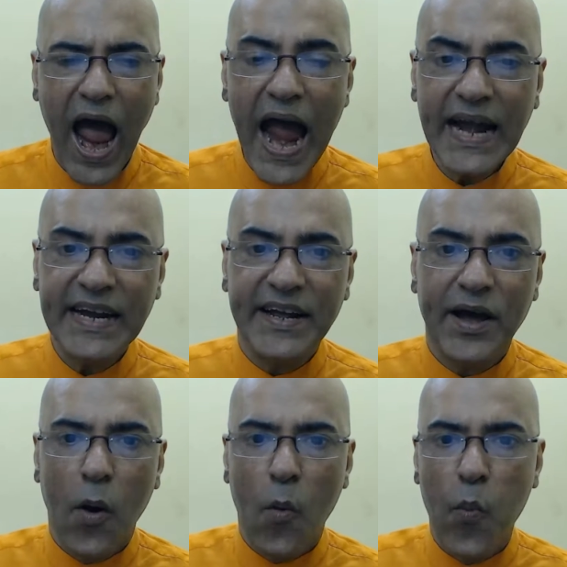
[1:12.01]
And
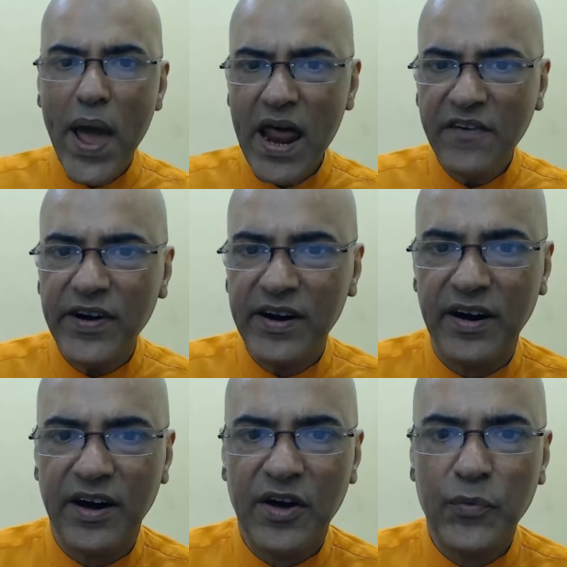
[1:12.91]

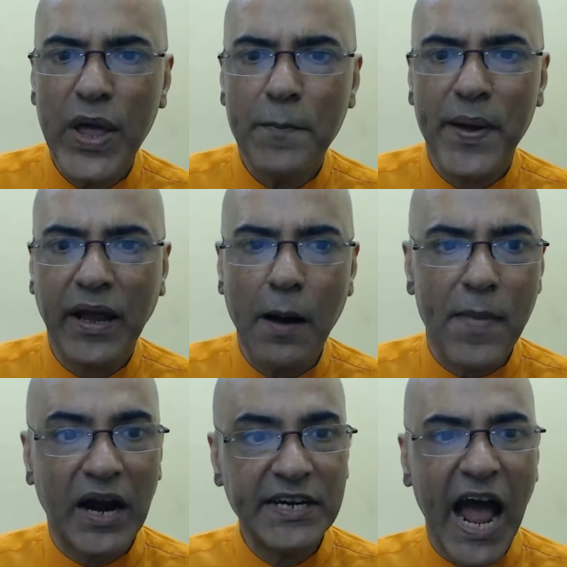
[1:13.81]
whenever we
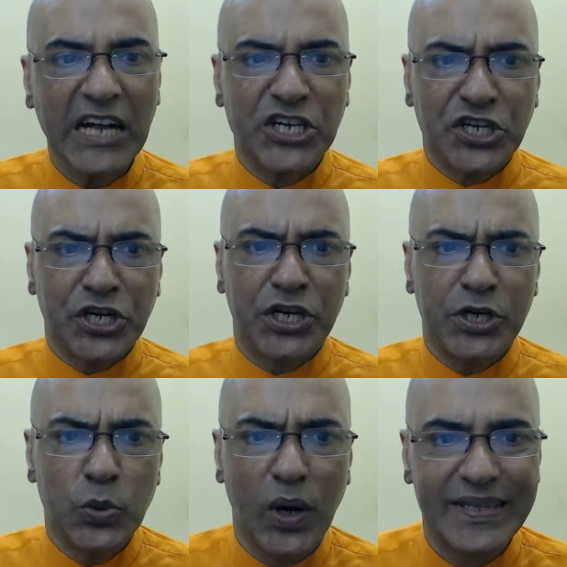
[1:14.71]
become attached
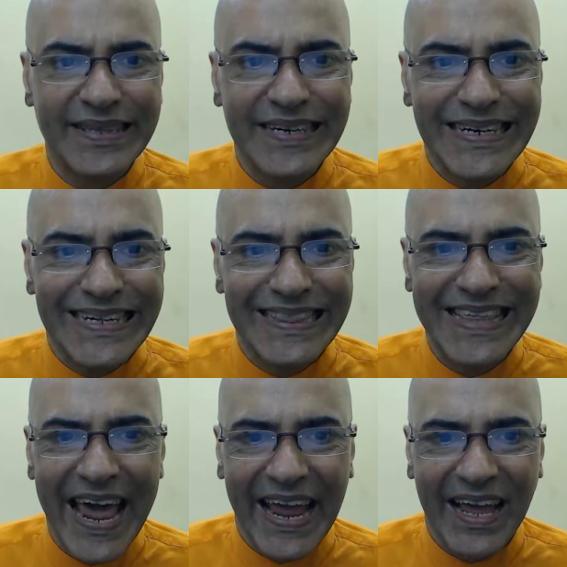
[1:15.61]
to a certain
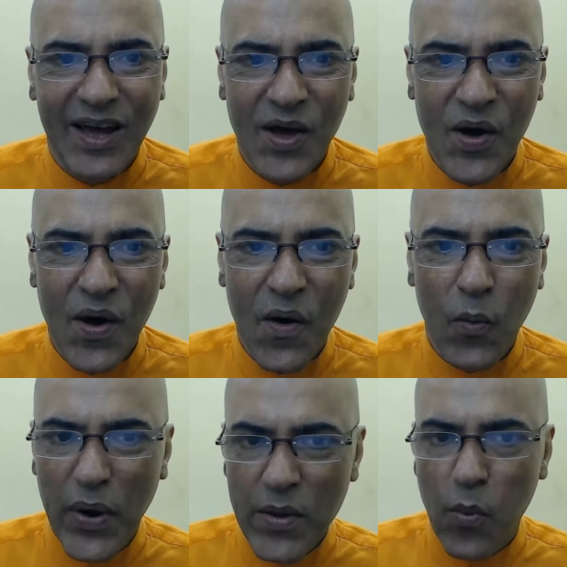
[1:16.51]
thing,
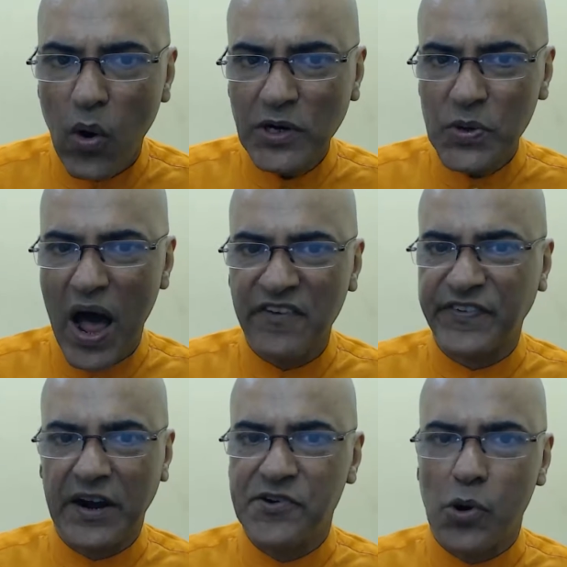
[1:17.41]
we want to have
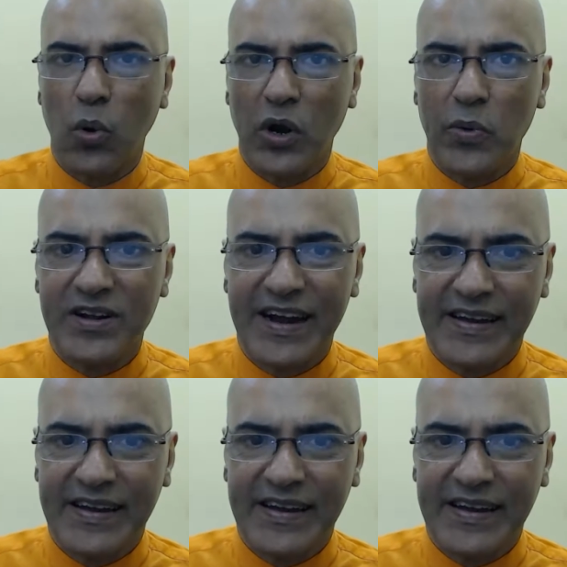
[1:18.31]
control over it.